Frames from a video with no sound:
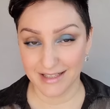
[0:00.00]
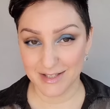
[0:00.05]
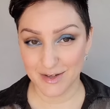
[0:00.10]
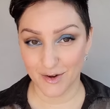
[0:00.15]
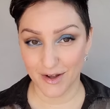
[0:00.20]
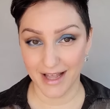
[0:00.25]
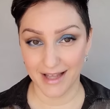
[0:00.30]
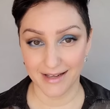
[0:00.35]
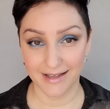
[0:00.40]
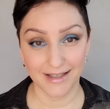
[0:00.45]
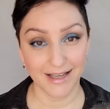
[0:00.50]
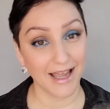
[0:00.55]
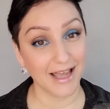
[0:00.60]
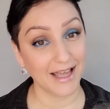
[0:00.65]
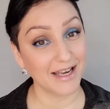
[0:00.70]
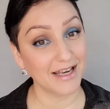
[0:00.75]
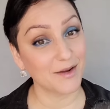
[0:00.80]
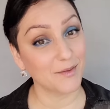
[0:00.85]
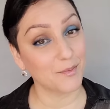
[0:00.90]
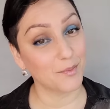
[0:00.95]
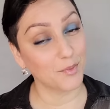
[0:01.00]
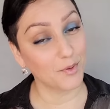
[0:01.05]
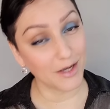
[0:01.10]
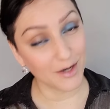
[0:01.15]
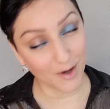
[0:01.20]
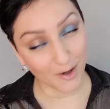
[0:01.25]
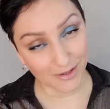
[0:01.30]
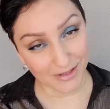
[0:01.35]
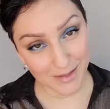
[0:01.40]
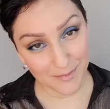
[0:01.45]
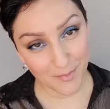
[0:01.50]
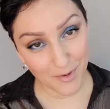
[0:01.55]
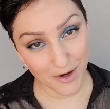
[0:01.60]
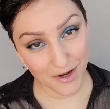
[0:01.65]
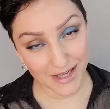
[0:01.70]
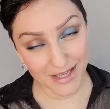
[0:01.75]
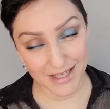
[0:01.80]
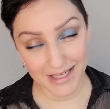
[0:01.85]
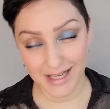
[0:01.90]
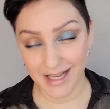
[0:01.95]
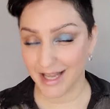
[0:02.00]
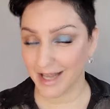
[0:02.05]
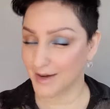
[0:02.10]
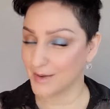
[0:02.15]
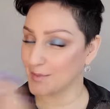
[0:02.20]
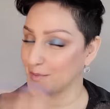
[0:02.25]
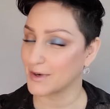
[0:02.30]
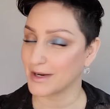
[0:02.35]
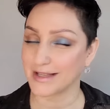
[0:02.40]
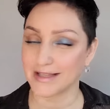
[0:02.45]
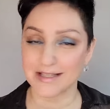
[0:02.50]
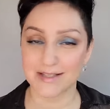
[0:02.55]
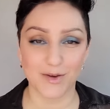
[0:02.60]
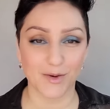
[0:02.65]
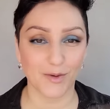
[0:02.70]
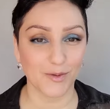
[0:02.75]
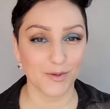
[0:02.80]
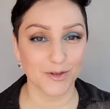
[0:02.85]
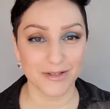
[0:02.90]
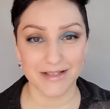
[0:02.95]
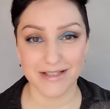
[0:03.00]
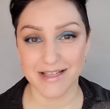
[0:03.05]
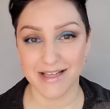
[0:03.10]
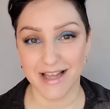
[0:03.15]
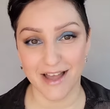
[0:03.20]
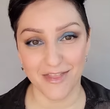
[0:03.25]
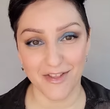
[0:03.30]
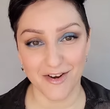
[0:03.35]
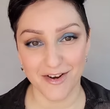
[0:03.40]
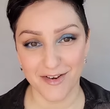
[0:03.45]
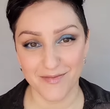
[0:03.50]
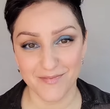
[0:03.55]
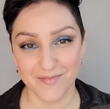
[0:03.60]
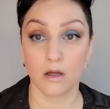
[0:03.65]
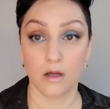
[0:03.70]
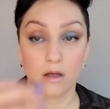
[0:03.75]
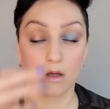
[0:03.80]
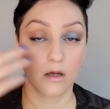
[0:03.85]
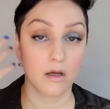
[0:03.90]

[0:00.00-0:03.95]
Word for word: Let's go ahead and put our lip on and bring this whole look together.